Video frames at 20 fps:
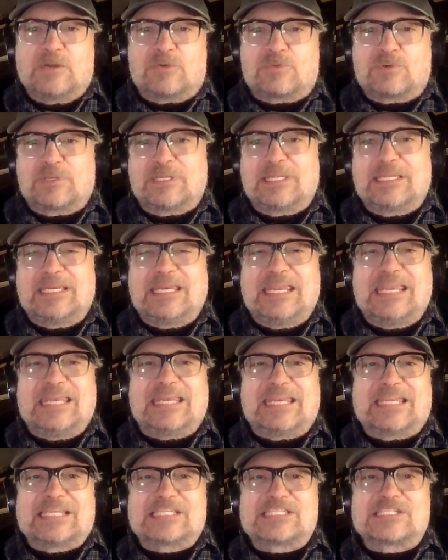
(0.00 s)
really neat
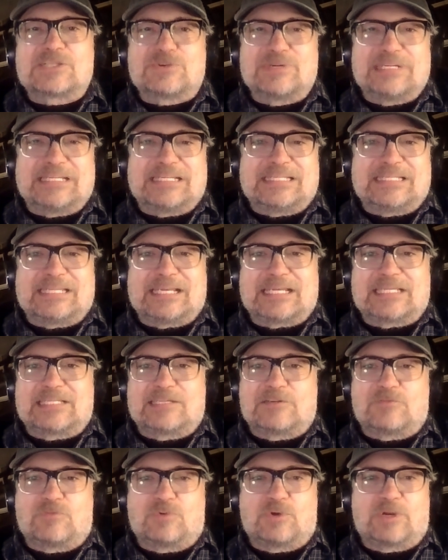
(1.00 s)
history
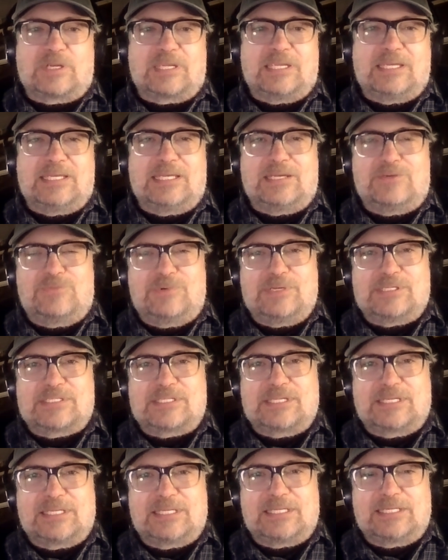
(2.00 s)
detective work he did
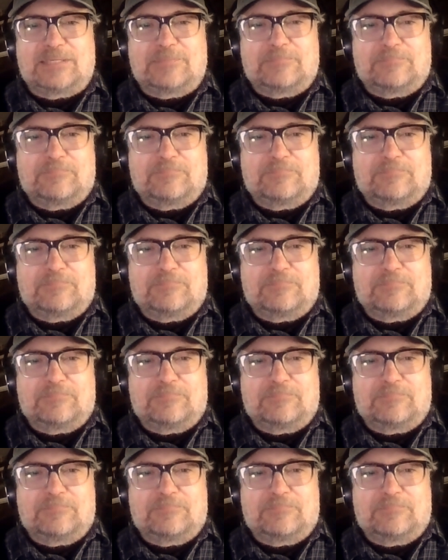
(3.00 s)
recently.